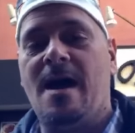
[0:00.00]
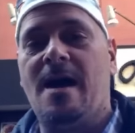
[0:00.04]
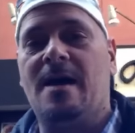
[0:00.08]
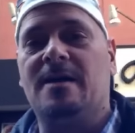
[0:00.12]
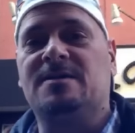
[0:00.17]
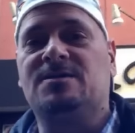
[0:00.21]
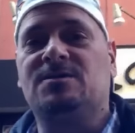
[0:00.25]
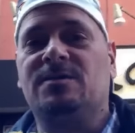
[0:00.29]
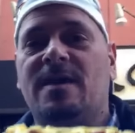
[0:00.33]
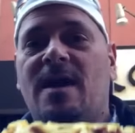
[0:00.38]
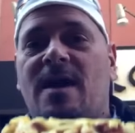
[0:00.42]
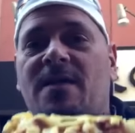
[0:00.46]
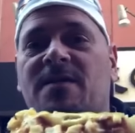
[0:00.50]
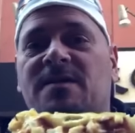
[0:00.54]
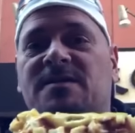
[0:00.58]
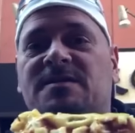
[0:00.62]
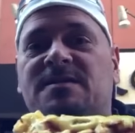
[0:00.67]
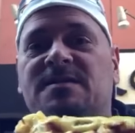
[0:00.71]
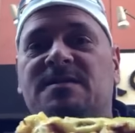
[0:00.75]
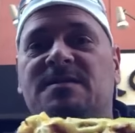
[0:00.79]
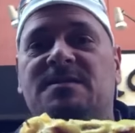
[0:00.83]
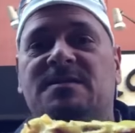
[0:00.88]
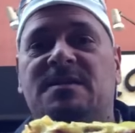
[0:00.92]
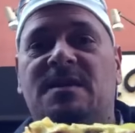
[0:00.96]
So yeah, this
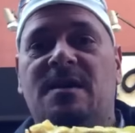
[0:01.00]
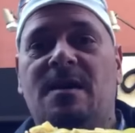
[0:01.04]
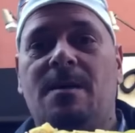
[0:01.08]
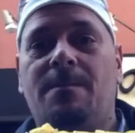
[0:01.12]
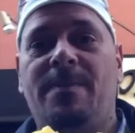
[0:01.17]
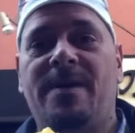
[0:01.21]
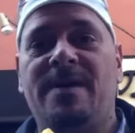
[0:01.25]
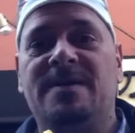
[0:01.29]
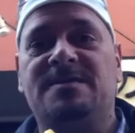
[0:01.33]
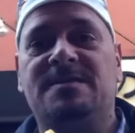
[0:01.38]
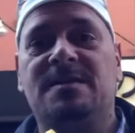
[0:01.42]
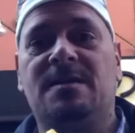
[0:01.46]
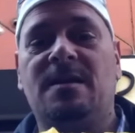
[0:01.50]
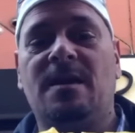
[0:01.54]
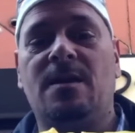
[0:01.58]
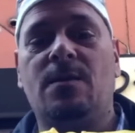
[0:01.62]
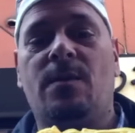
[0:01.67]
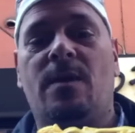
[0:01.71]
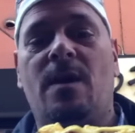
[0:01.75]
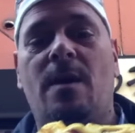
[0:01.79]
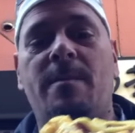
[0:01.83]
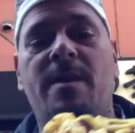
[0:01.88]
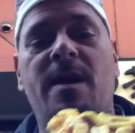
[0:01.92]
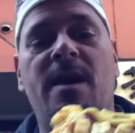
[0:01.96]
is basically
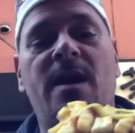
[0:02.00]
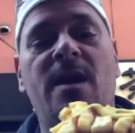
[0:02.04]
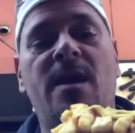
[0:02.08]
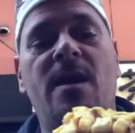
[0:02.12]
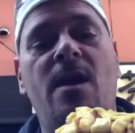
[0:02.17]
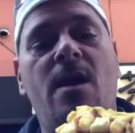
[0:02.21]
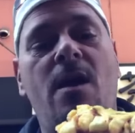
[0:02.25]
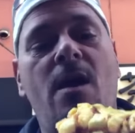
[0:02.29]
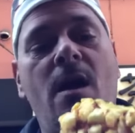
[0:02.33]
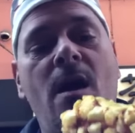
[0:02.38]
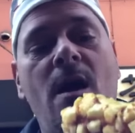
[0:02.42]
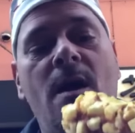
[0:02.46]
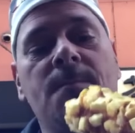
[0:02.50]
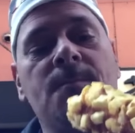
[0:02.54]
what I'm eating here.